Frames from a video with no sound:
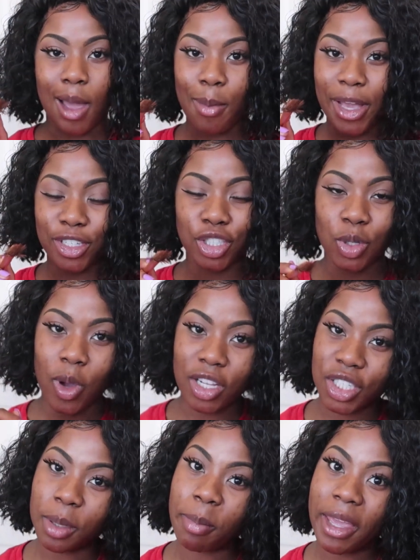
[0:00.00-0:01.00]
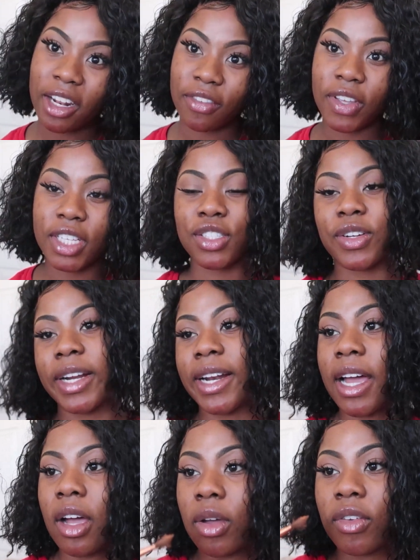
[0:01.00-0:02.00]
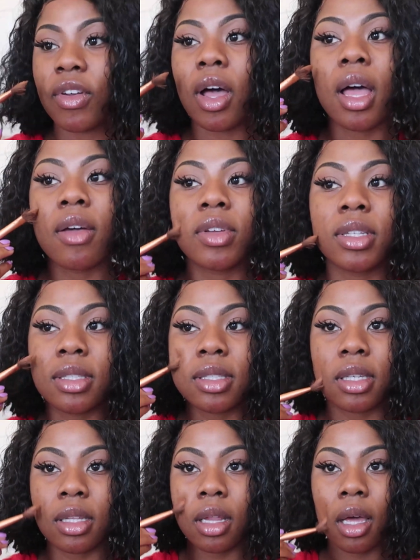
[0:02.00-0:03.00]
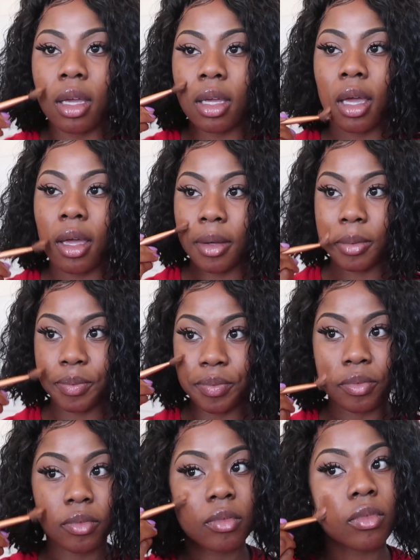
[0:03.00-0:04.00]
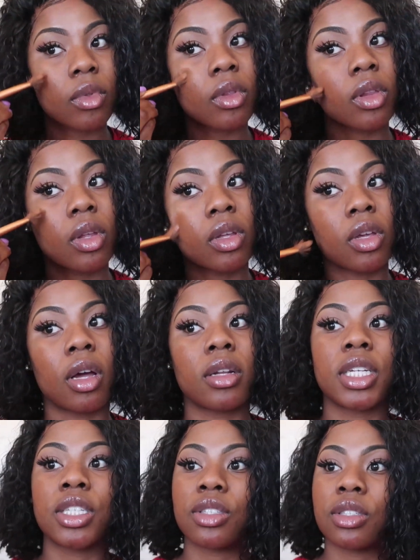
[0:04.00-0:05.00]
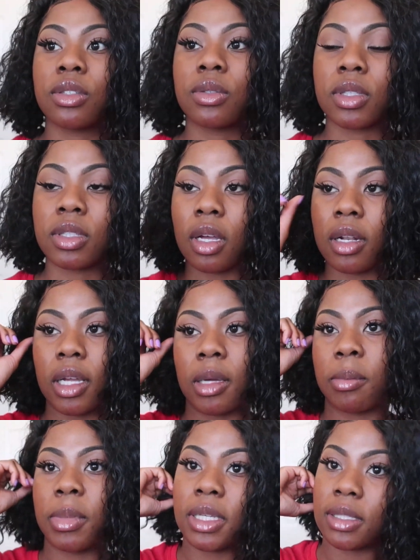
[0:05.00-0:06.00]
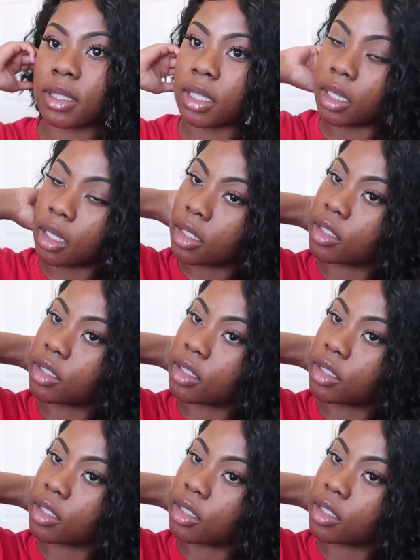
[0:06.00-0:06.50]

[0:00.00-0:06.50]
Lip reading: I'm actually watching Manifest right now. If y'all haven't seen that yet, y'all need to. It's on NBC.